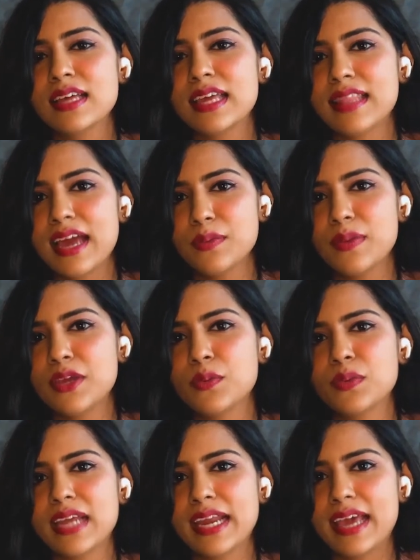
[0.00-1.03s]
That way you
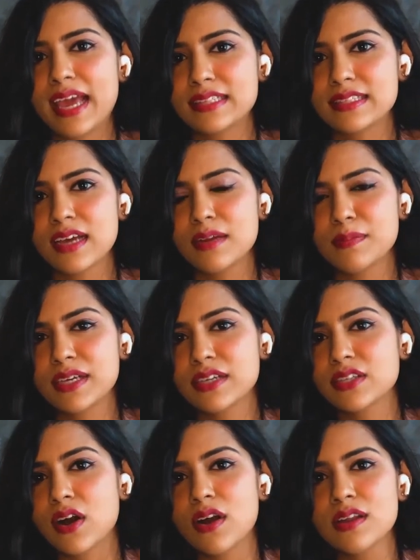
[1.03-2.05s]
will get a head start
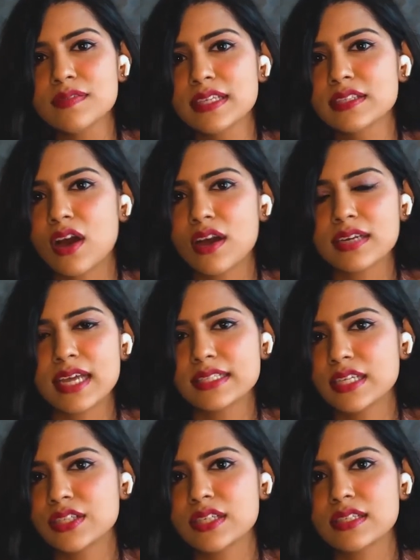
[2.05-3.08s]
because all of these
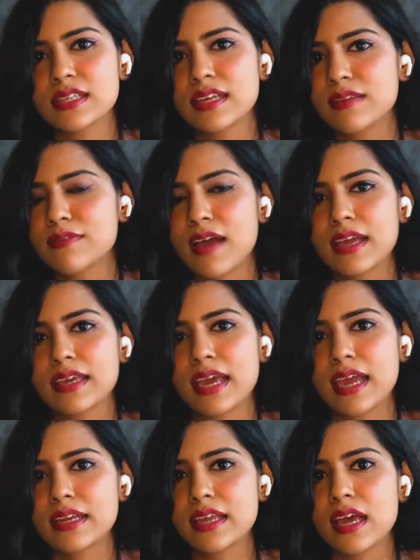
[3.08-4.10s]
organizations in fact
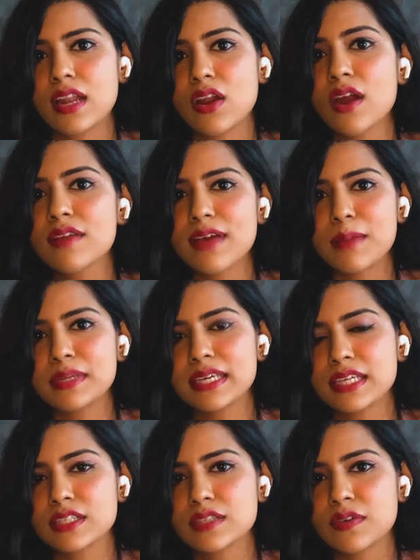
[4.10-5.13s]
get a lot of
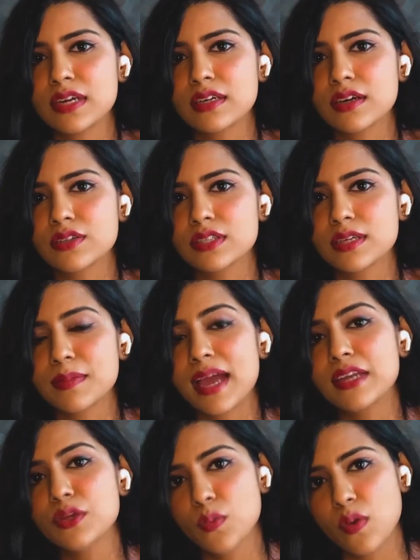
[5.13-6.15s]
applications for internship
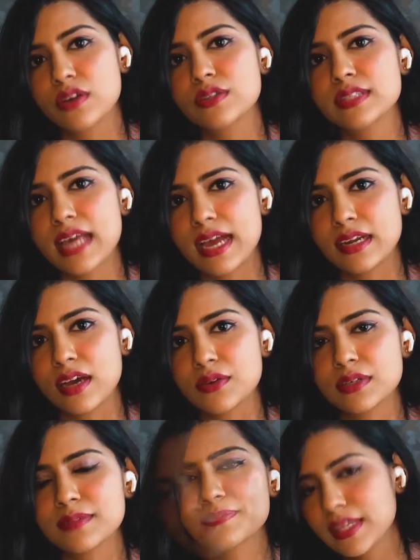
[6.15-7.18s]
and you want to stand out.
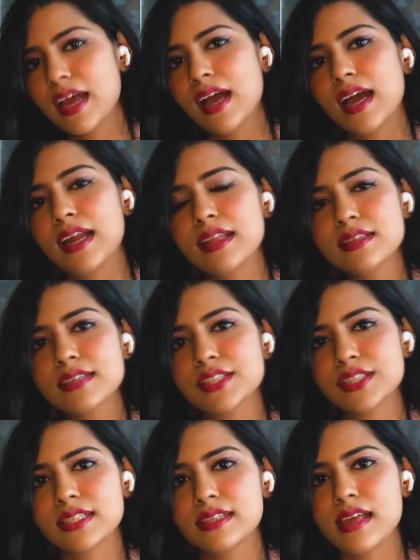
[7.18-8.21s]
Another
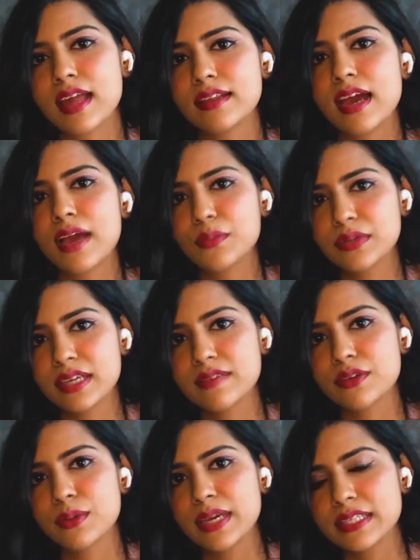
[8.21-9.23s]
suggestion that I would give
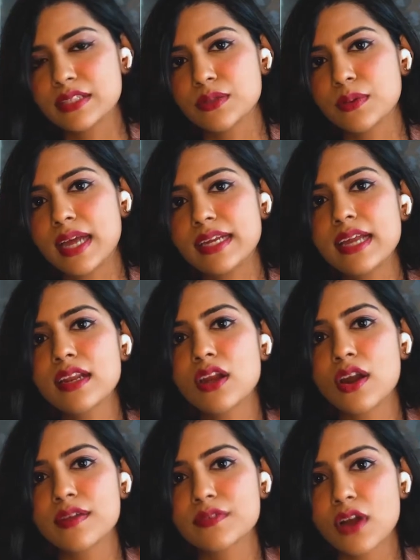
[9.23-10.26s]
you is to attend a
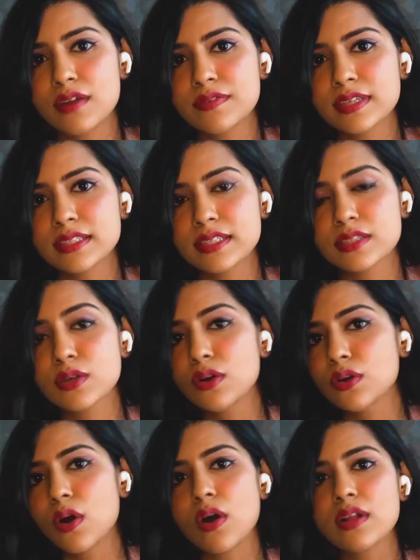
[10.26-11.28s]
lot of conferences, go
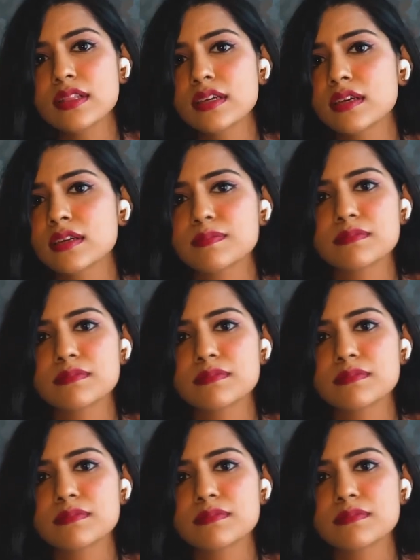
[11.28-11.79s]
to all the